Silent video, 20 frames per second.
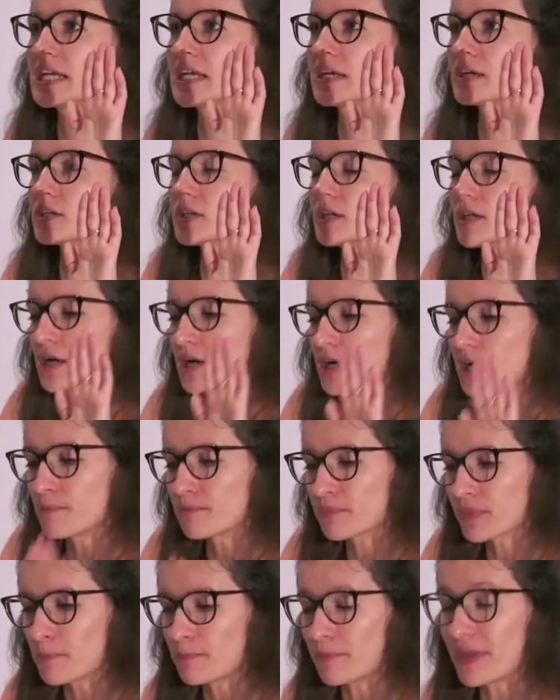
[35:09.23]
in
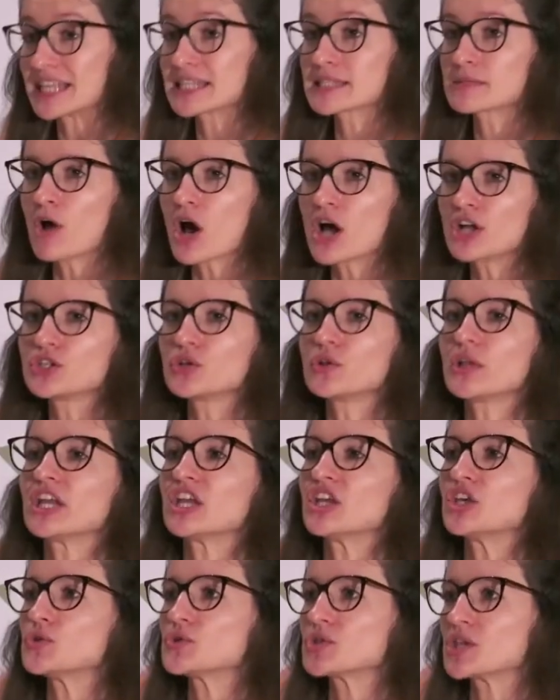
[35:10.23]
a base module
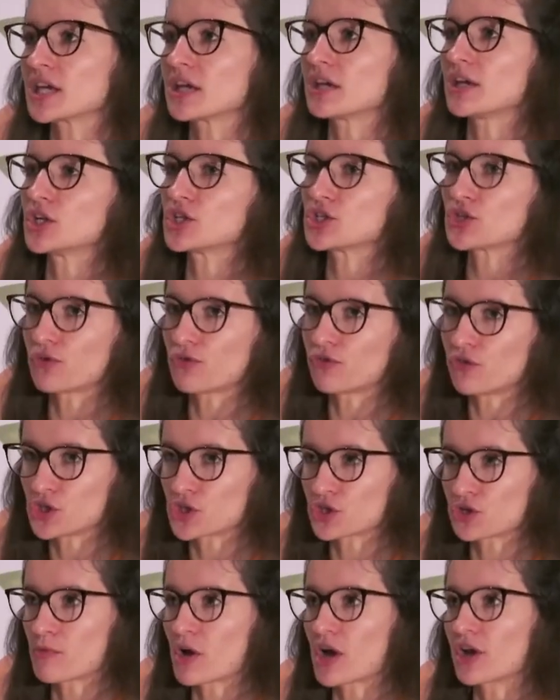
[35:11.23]
and using it into a
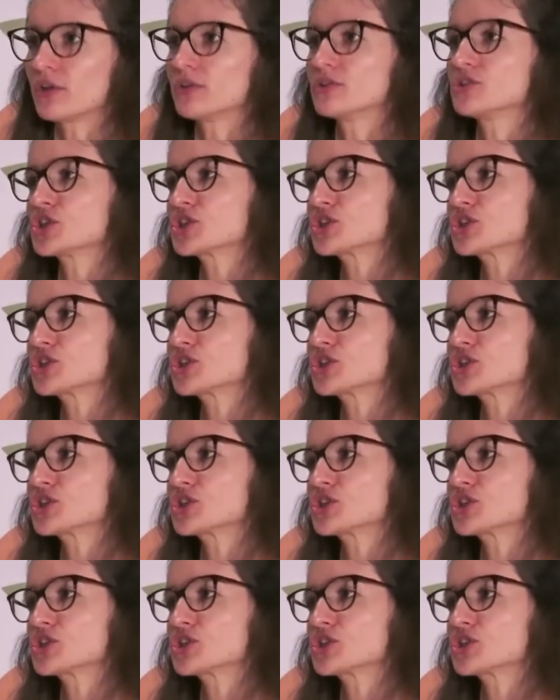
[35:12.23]
feature module.